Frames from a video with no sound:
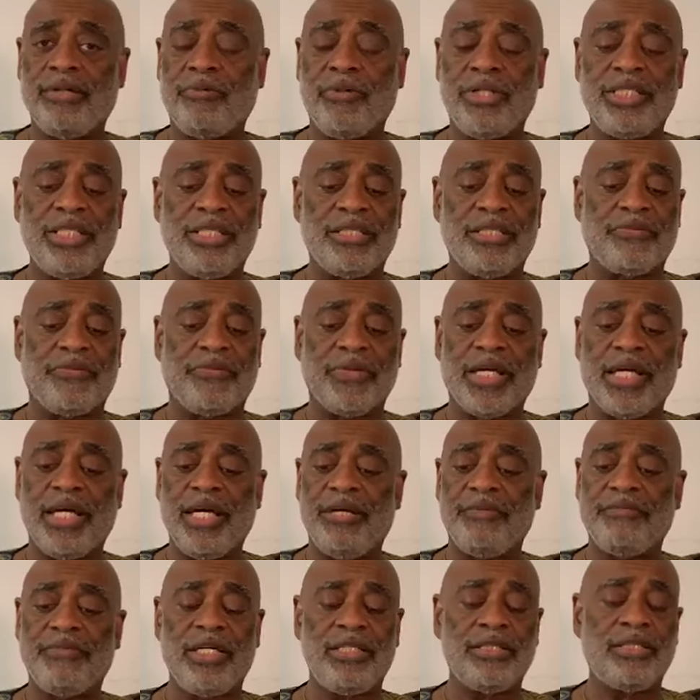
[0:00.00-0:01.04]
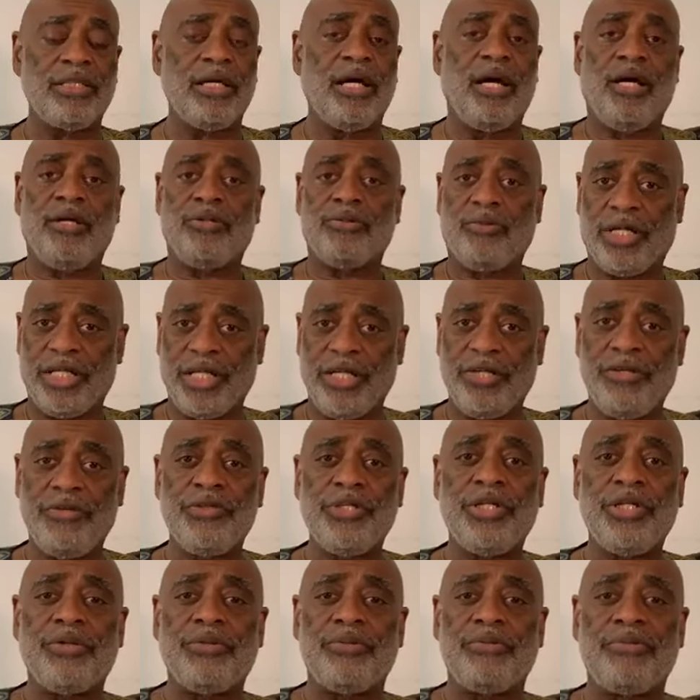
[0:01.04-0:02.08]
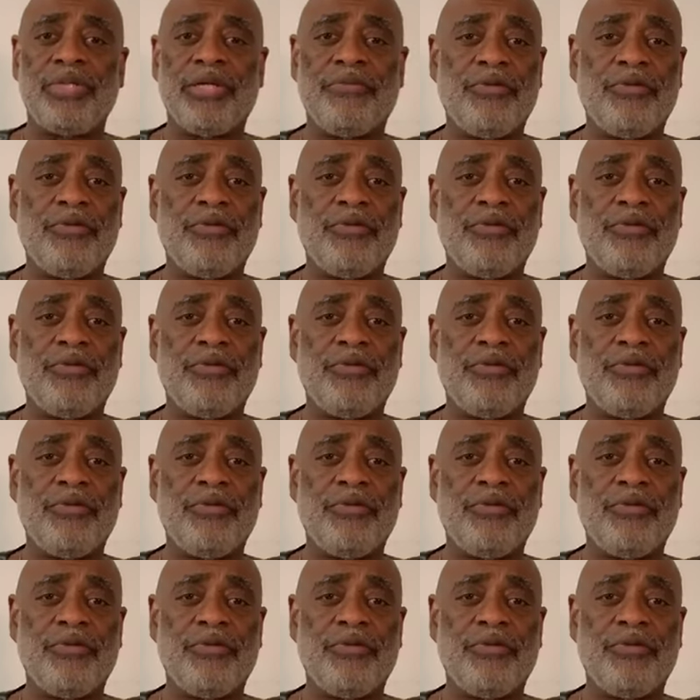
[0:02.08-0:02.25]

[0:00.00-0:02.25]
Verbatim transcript: which is forgiveness, what do you do?